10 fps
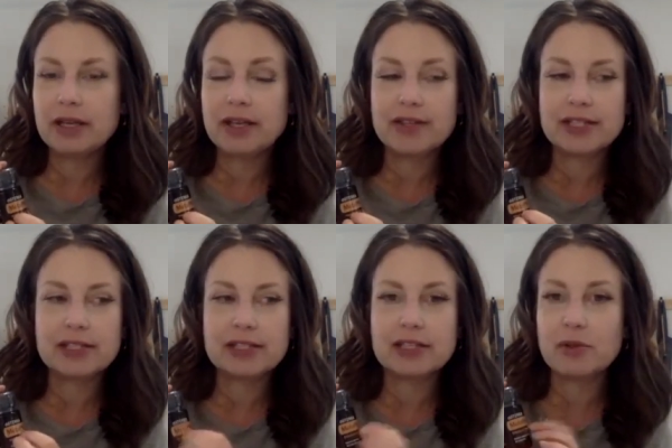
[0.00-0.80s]
and then
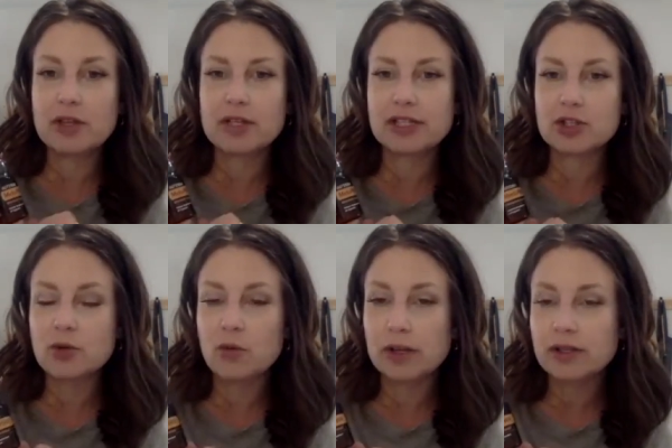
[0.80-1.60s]
some of the
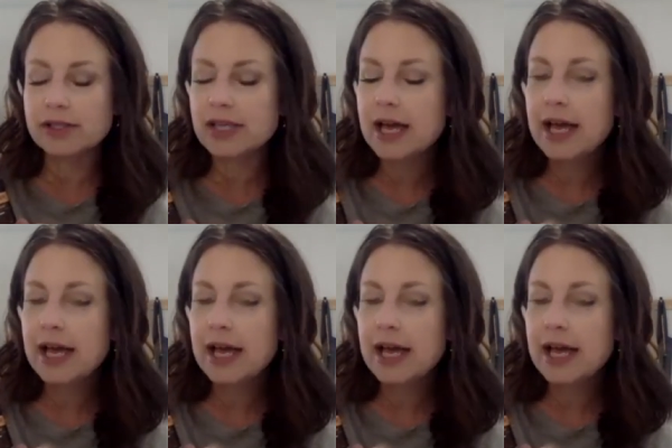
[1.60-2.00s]
essential oils.